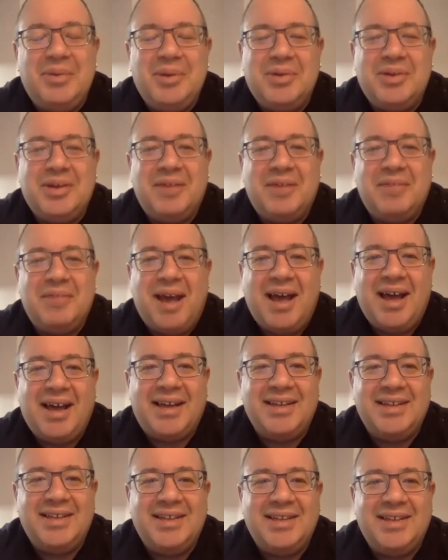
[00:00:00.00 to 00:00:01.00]
will come
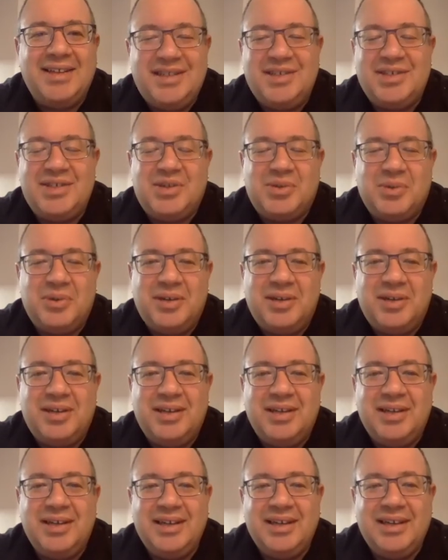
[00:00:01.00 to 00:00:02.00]
back. In this
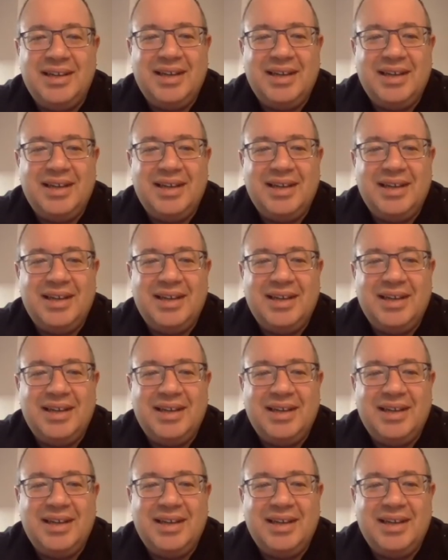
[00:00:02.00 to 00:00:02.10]
industry,